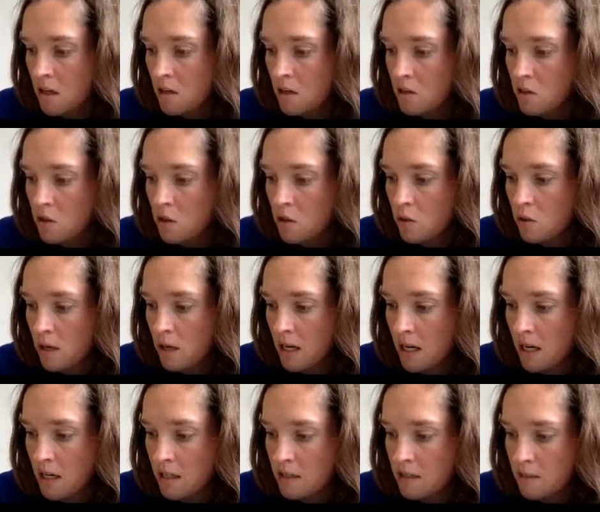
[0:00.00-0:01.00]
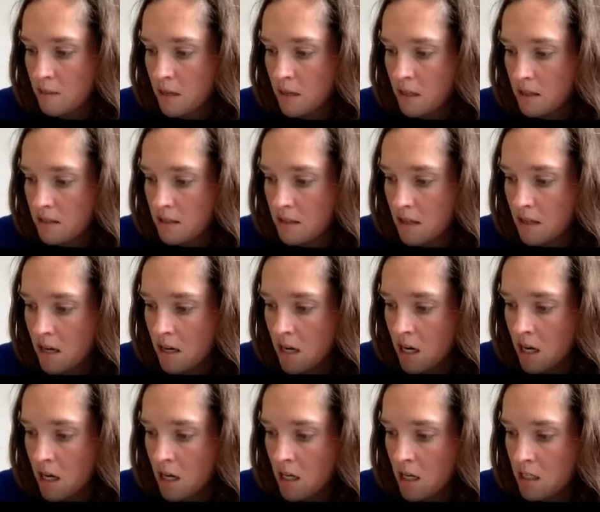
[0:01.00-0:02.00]
2x minus
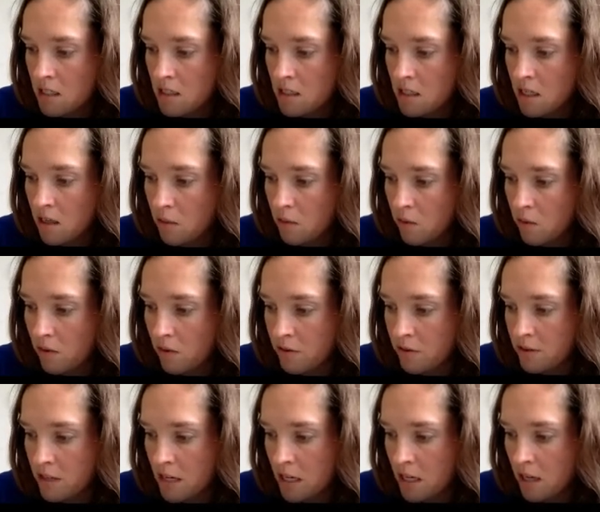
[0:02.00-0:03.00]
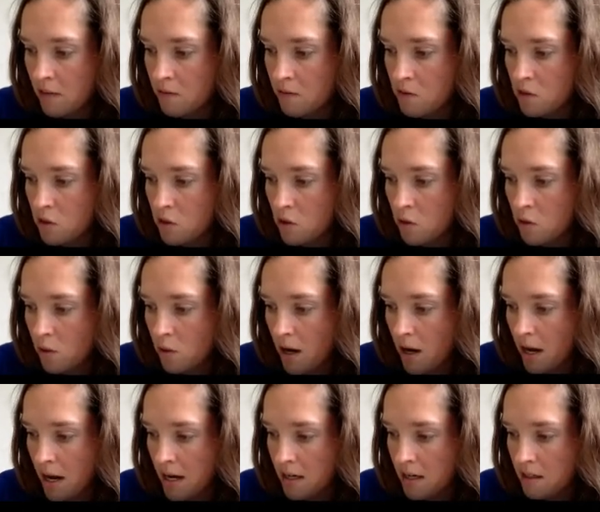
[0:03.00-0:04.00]
8 equals negative
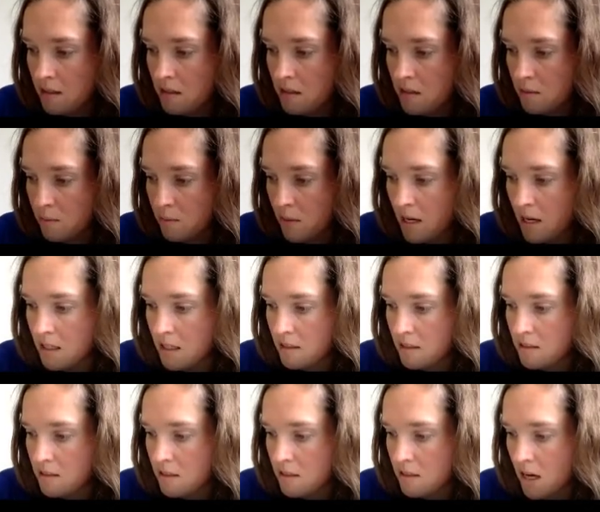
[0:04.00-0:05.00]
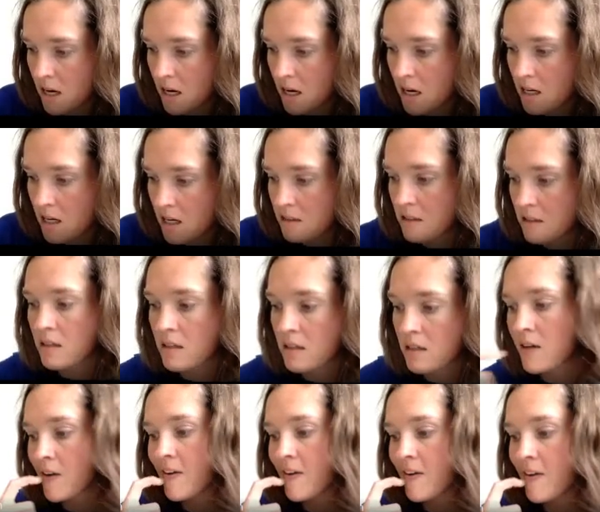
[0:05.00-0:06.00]
2x minus 8.
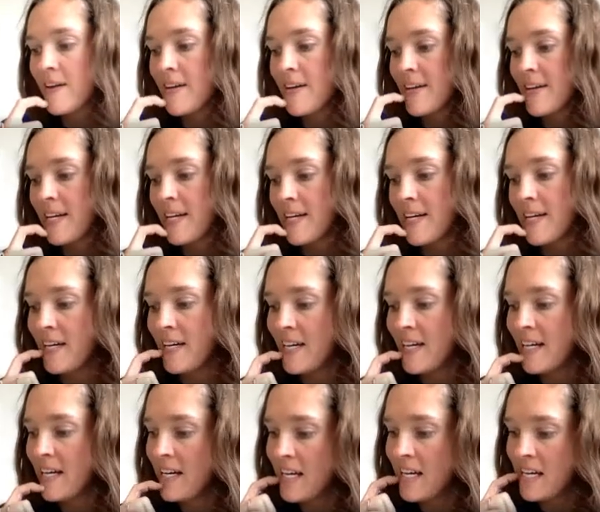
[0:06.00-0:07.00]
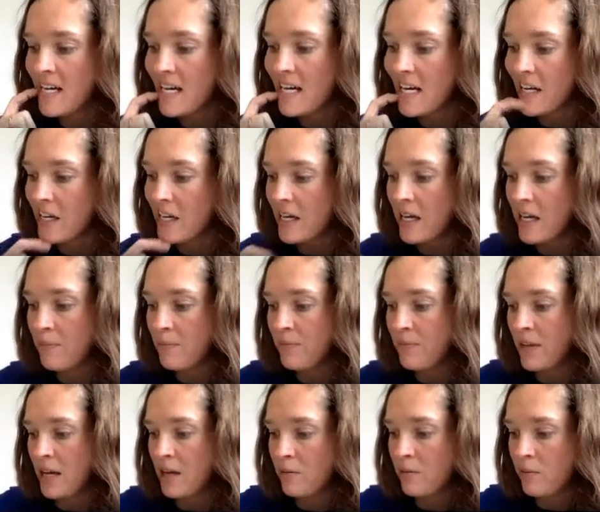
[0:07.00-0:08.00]
Okay, and
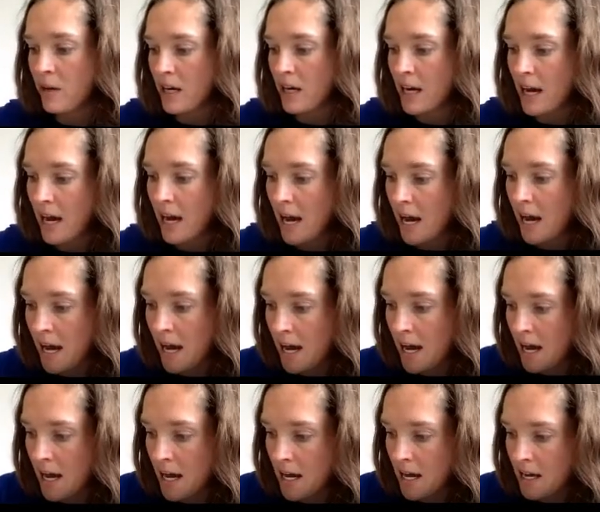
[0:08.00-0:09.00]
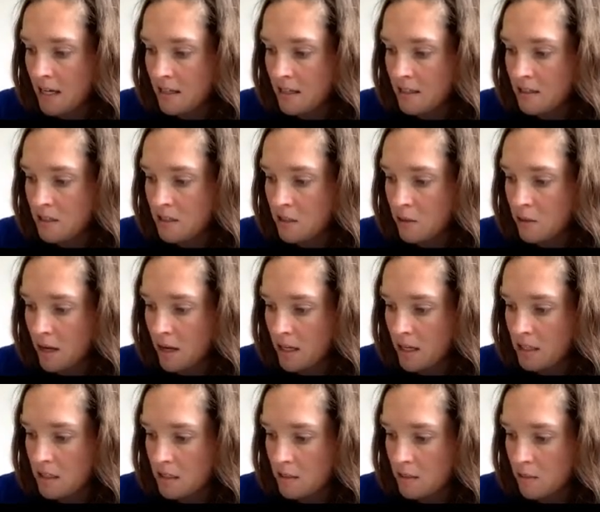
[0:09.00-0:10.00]
then we add
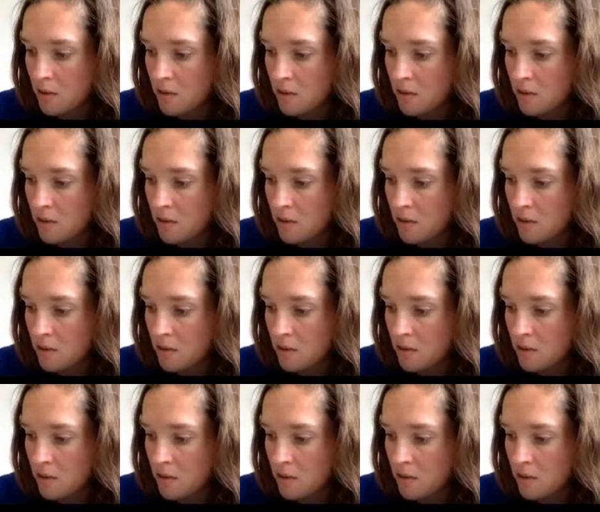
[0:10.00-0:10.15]
2x to both